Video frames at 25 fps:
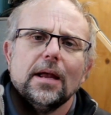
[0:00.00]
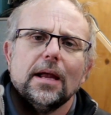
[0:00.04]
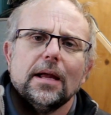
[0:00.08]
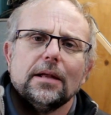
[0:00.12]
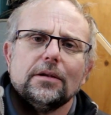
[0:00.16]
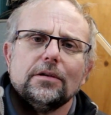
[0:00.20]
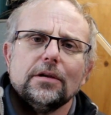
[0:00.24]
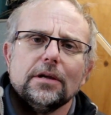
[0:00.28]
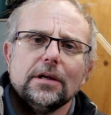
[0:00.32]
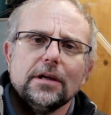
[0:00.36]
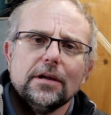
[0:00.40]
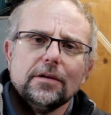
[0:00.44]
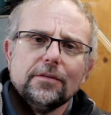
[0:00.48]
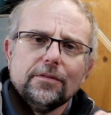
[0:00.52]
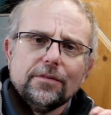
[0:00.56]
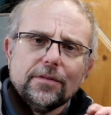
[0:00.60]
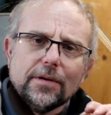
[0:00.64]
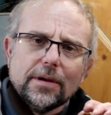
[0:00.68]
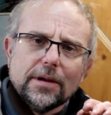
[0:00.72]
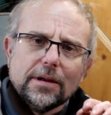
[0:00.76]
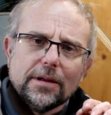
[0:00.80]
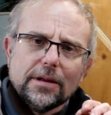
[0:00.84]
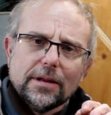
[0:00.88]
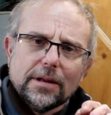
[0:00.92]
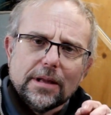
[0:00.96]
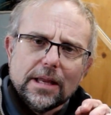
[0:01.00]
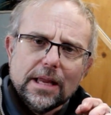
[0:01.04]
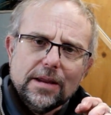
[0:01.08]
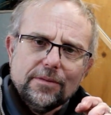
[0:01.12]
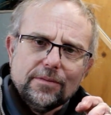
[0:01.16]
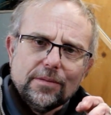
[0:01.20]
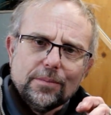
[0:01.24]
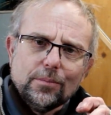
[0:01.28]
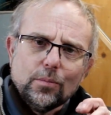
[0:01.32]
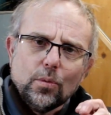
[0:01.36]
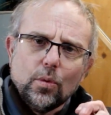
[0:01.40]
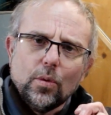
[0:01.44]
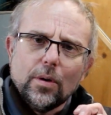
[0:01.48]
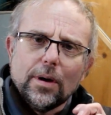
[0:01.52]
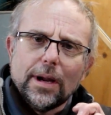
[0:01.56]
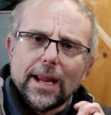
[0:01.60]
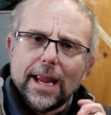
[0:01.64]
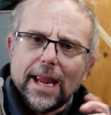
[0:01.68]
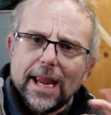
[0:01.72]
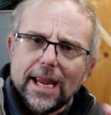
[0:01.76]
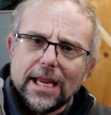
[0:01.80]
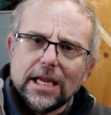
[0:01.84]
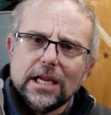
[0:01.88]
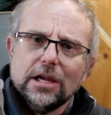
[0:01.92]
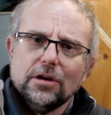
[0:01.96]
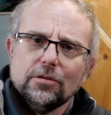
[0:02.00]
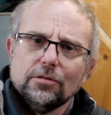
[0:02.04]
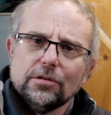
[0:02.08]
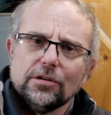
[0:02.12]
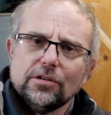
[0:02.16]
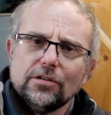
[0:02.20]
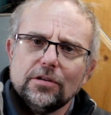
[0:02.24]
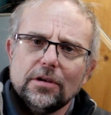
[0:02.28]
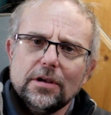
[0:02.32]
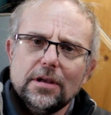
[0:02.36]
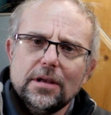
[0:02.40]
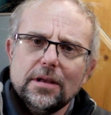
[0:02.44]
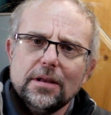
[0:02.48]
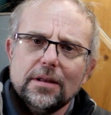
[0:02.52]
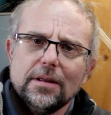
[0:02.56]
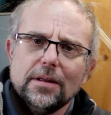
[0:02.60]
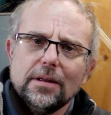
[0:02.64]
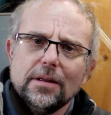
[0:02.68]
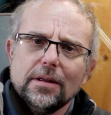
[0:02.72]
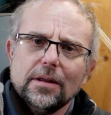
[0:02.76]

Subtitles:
to give even more accuracy.